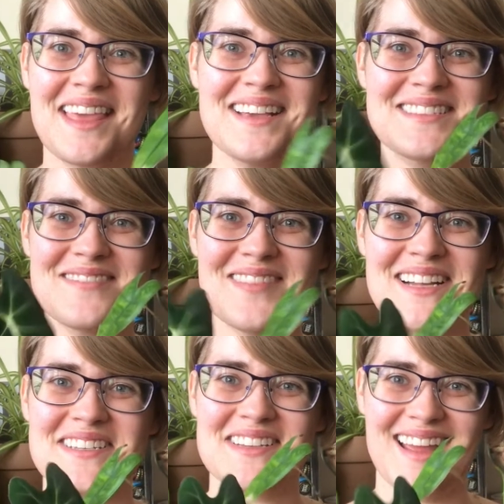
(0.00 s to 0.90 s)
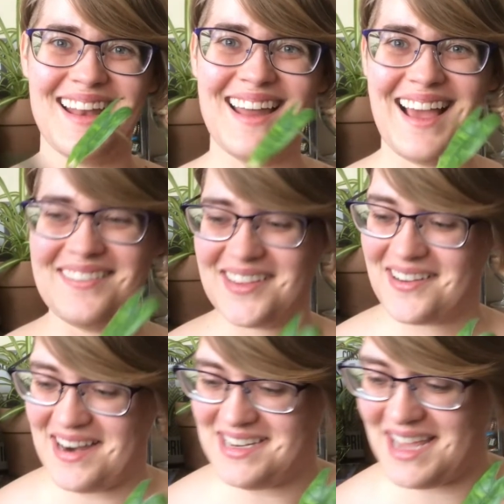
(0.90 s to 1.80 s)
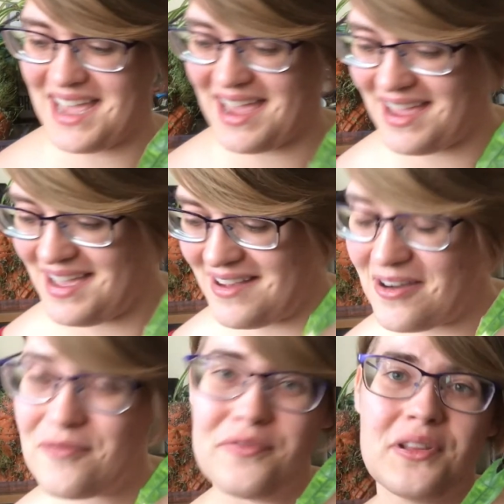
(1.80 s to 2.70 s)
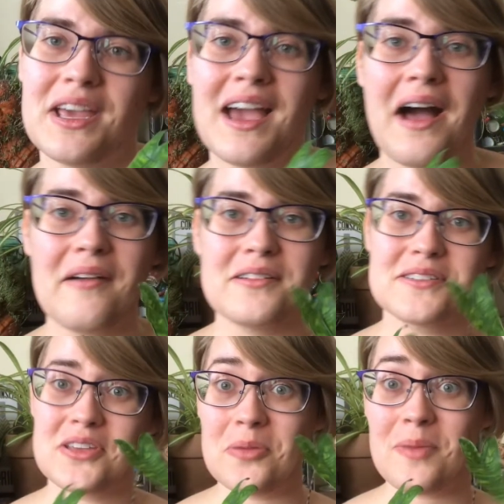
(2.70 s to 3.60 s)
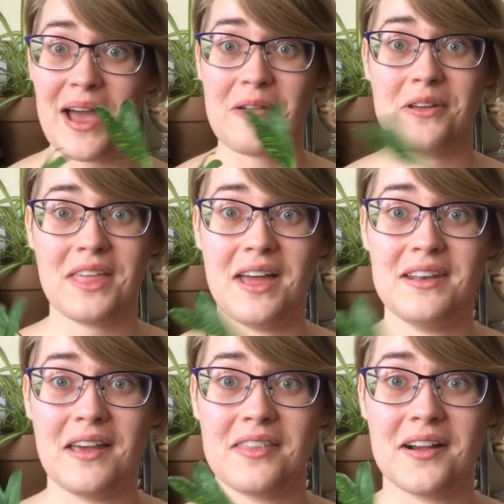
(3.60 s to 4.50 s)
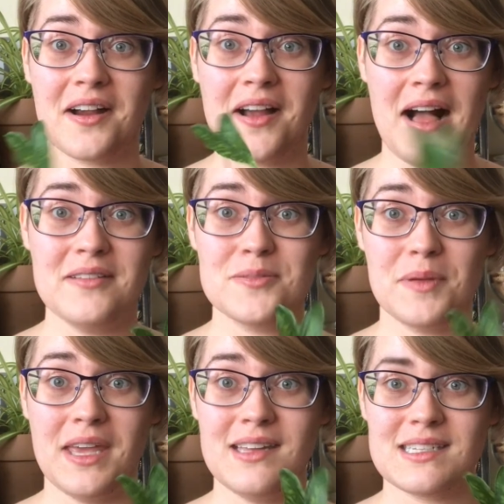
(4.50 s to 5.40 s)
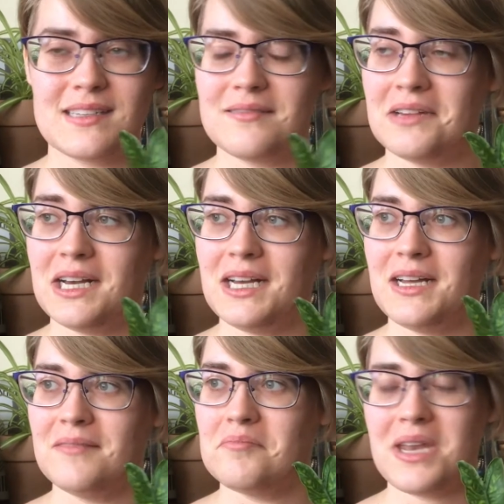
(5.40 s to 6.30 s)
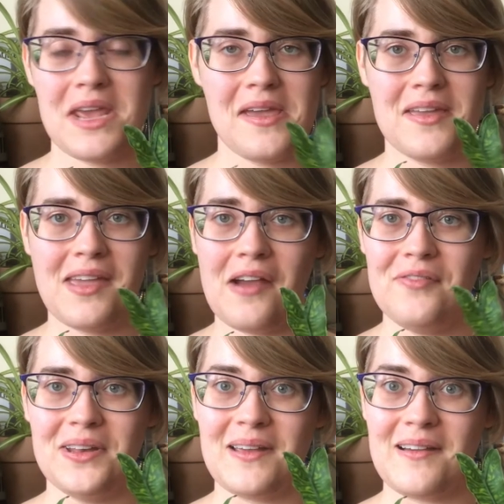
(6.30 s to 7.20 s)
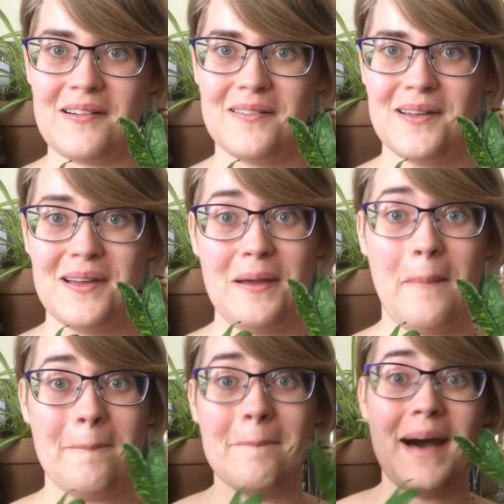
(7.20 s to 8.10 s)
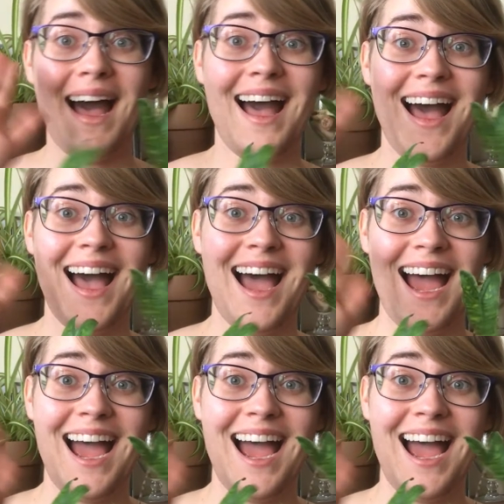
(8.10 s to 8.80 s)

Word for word: thanks so much and have a great day. Hopefully I will see you back with another houseplant mini care video. Bye!